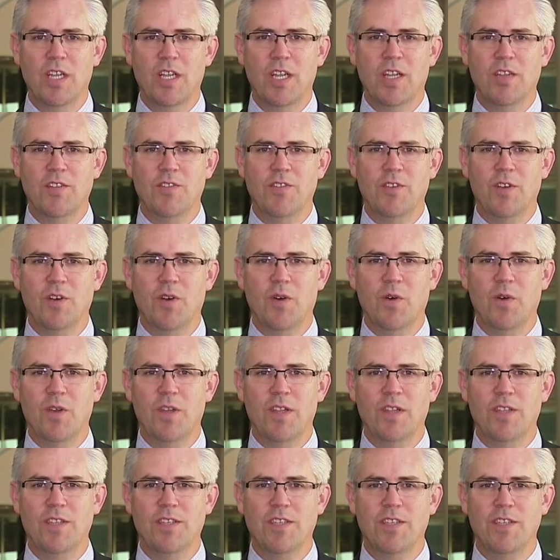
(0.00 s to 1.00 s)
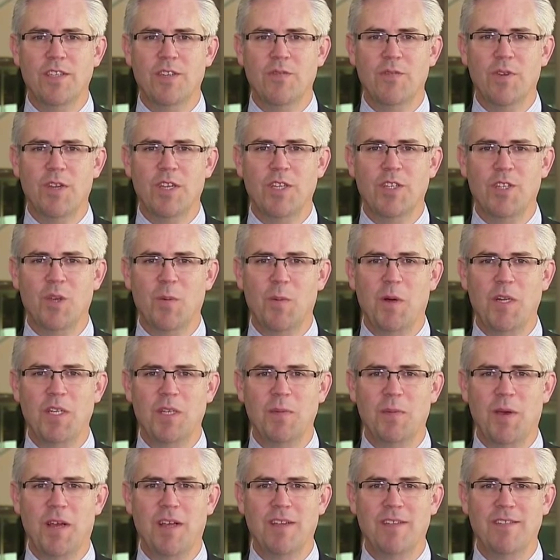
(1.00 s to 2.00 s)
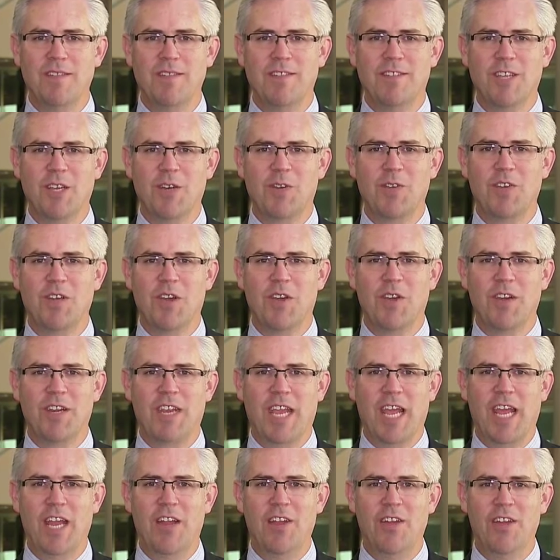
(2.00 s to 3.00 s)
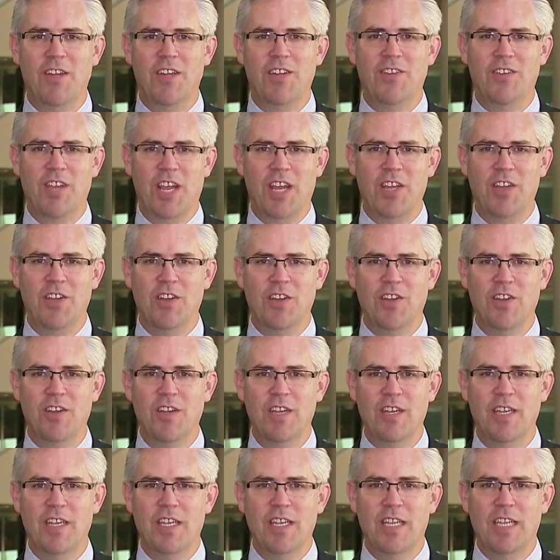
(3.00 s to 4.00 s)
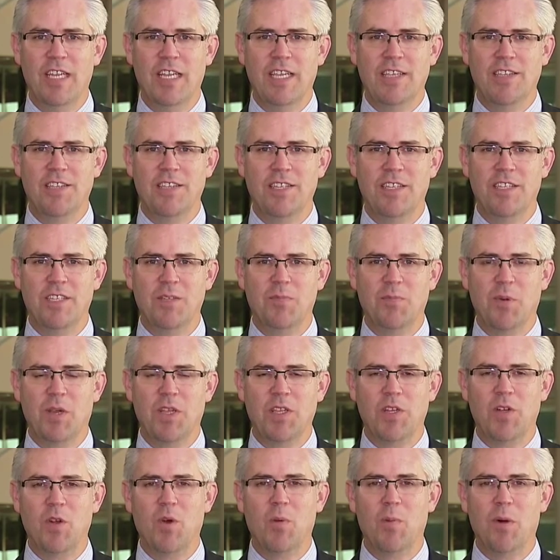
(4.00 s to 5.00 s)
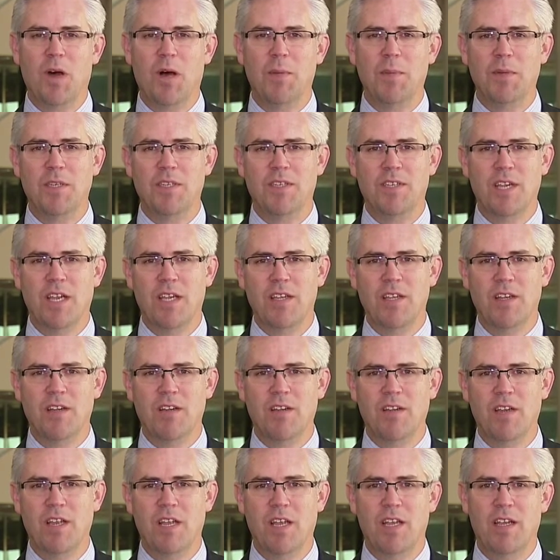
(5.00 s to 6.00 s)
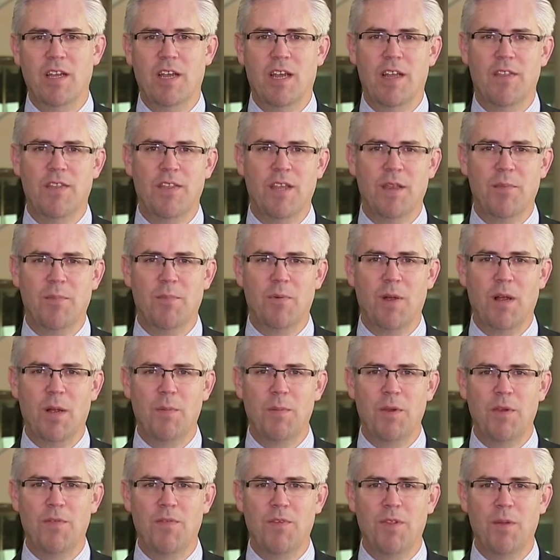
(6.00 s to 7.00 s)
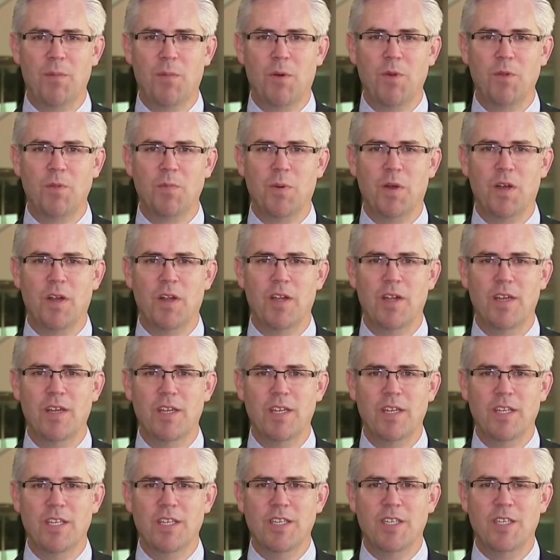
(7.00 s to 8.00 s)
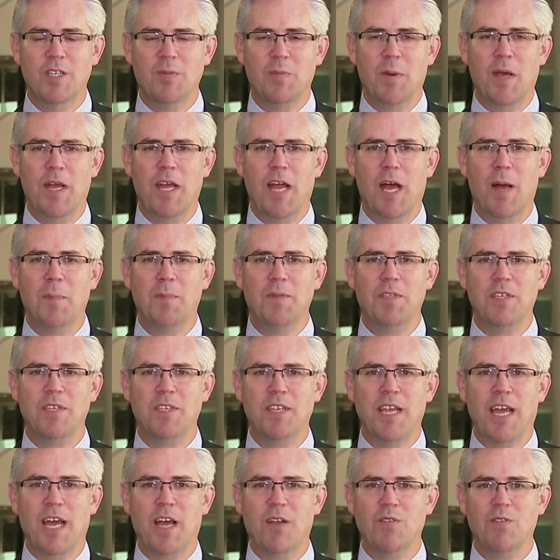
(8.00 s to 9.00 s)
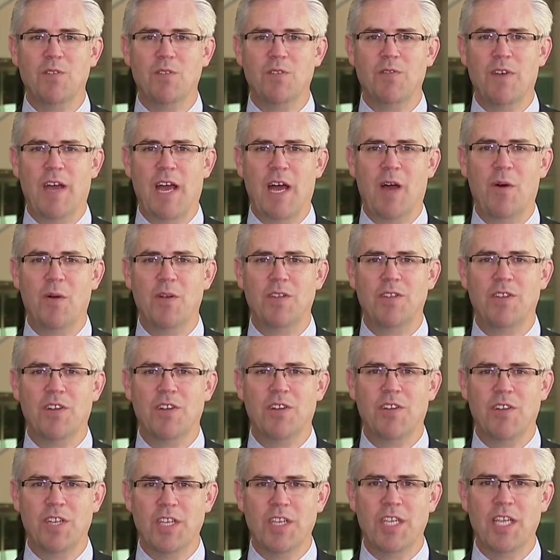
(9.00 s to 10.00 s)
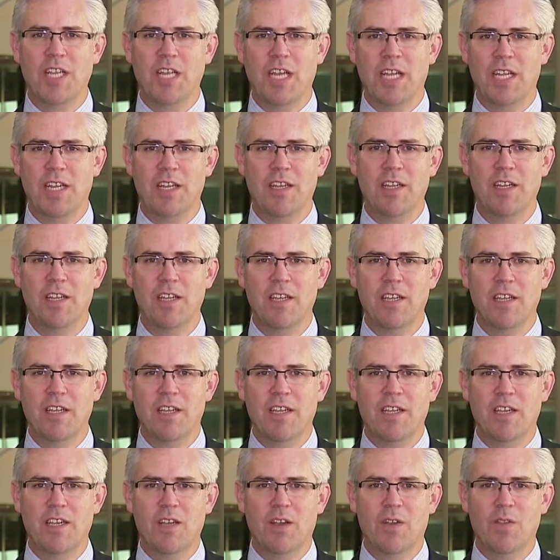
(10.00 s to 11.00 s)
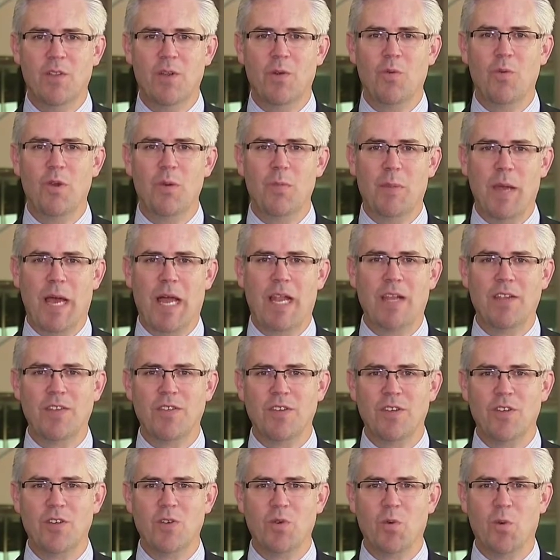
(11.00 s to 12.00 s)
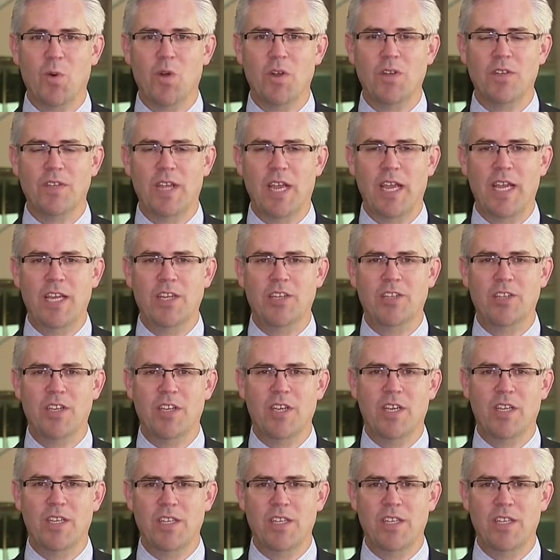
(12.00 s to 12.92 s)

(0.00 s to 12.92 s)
And so this isn't really so much about Secretary Kerry's tenure as it is President Obama's tenure. And I think probably for the most part, despite ups and downs of how it's articulated, you know, the rebalancing towards Asia in